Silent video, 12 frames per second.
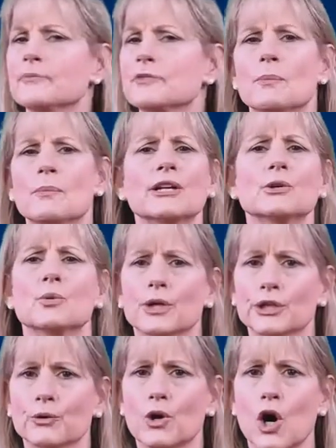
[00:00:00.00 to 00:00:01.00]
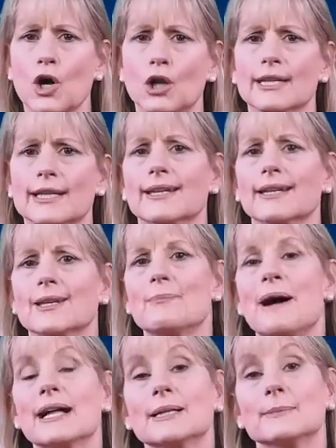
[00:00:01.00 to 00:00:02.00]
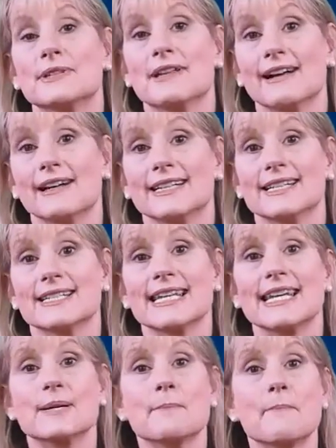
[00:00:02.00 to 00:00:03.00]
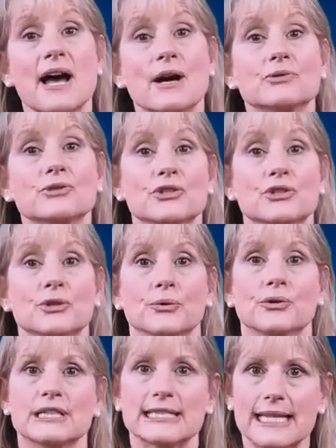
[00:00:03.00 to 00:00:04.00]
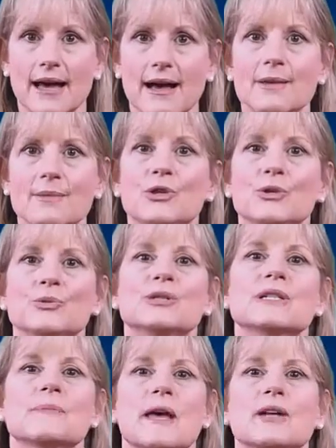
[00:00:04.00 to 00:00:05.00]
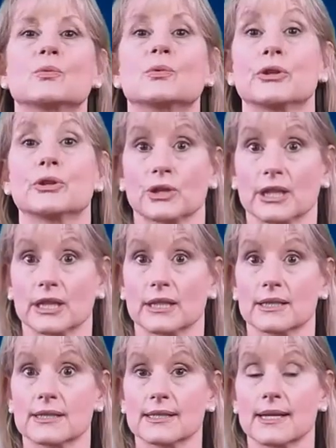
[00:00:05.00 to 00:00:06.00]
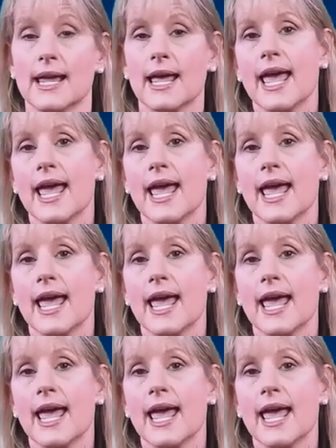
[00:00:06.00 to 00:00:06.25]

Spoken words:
No matter what you call it, the bottom line is it amounts to the time you spend with your kids.